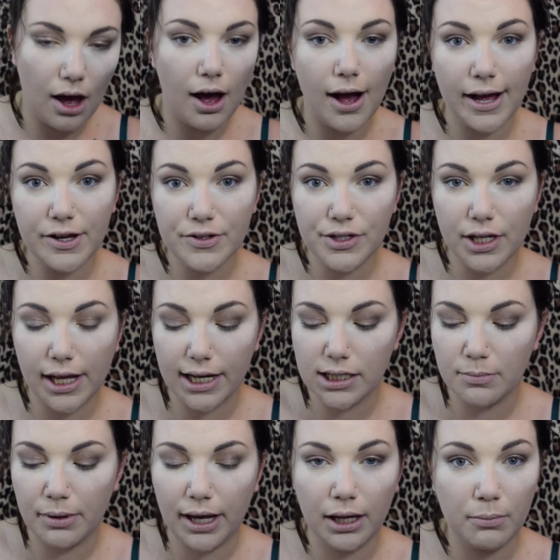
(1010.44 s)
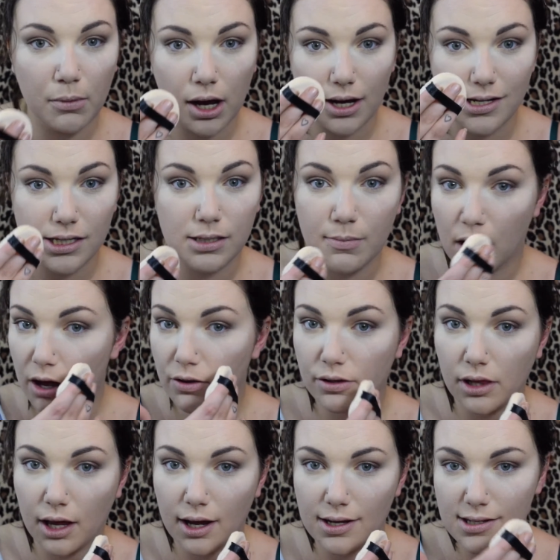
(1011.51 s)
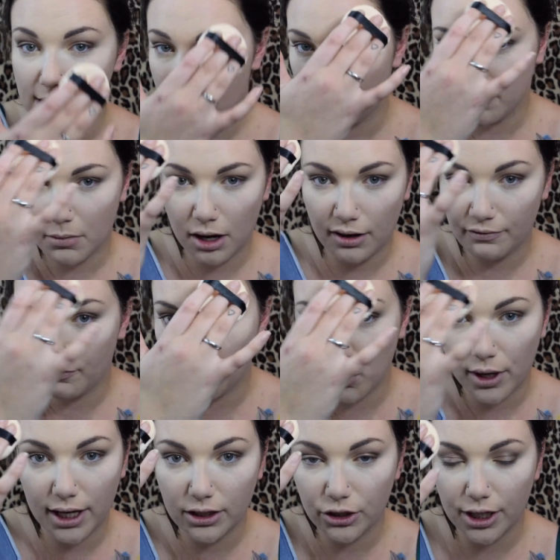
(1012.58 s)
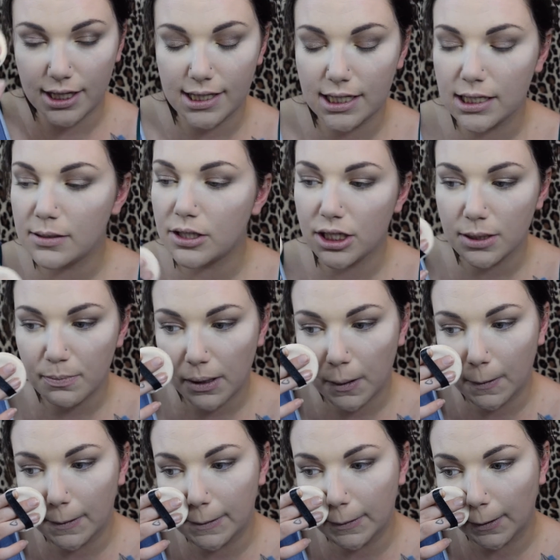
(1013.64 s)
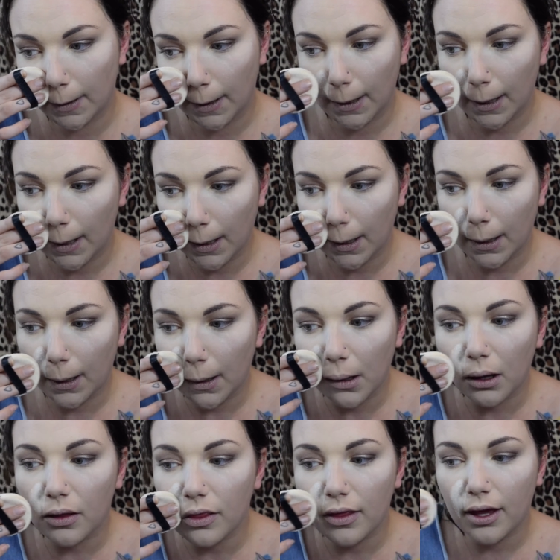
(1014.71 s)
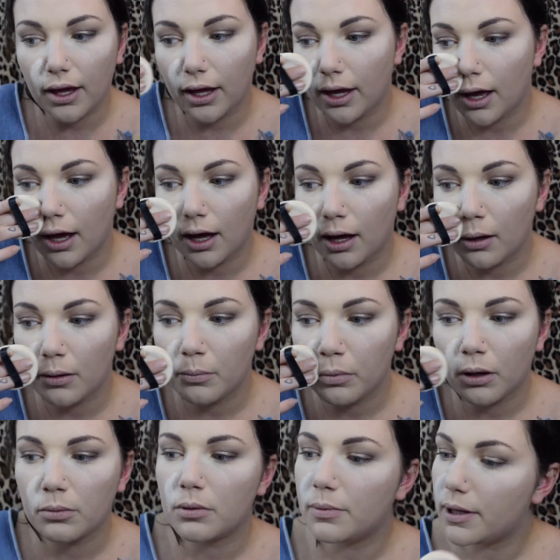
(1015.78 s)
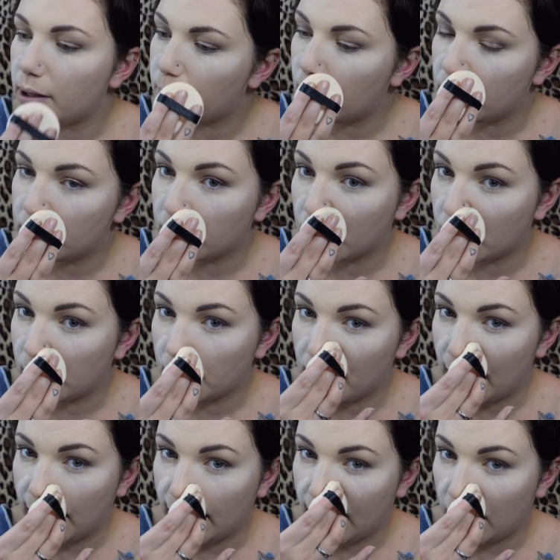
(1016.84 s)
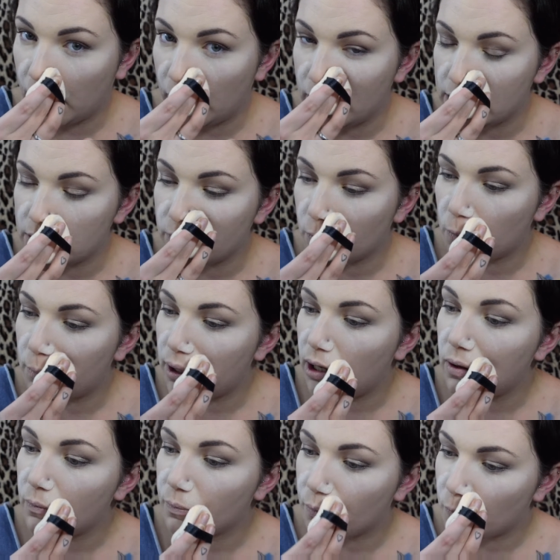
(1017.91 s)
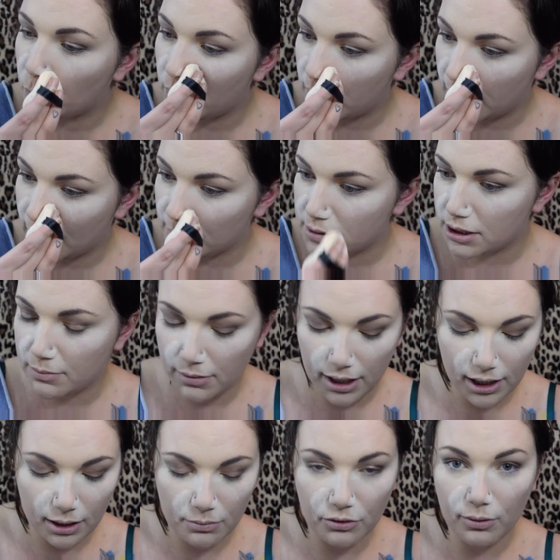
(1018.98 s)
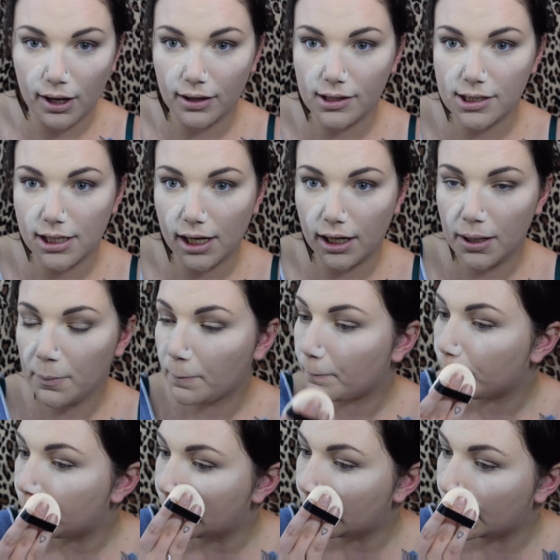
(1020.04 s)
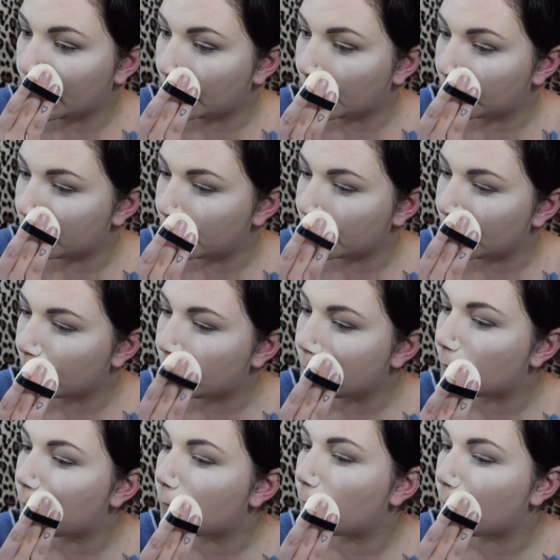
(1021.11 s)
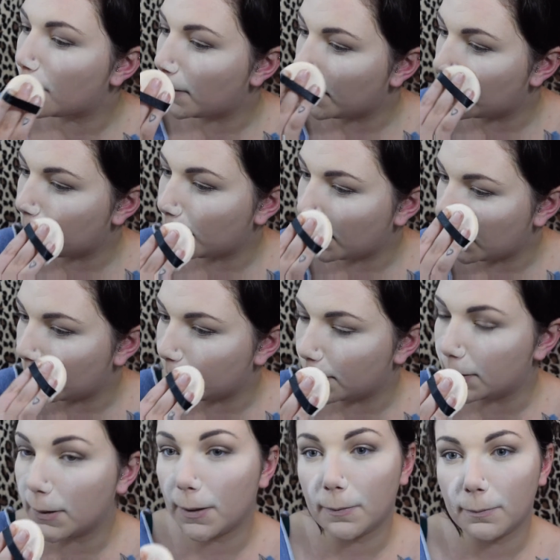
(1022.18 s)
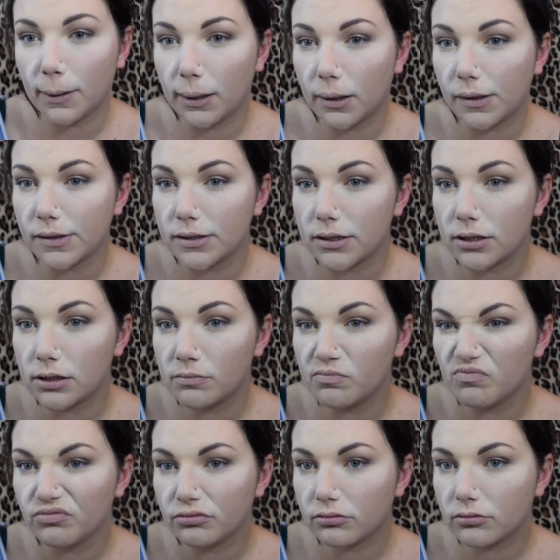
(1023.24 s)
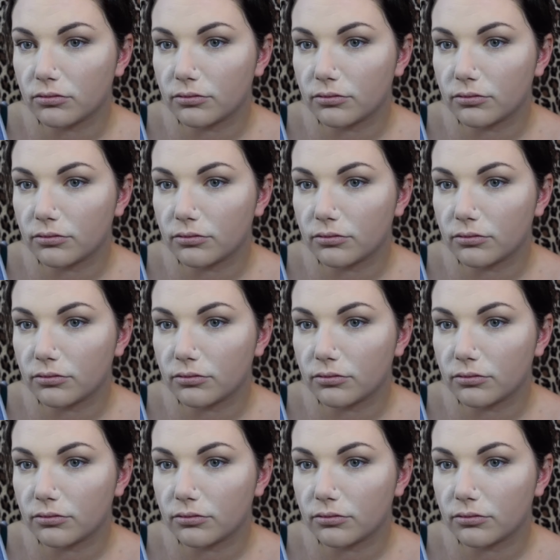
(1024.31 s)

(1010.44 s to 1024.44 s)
I also like to bake my smile lines and my forehead creases just because they are probably the most problematic areas for me when it comes to makeup throughout the day. So I'm just gonna... I got a lot on my nose.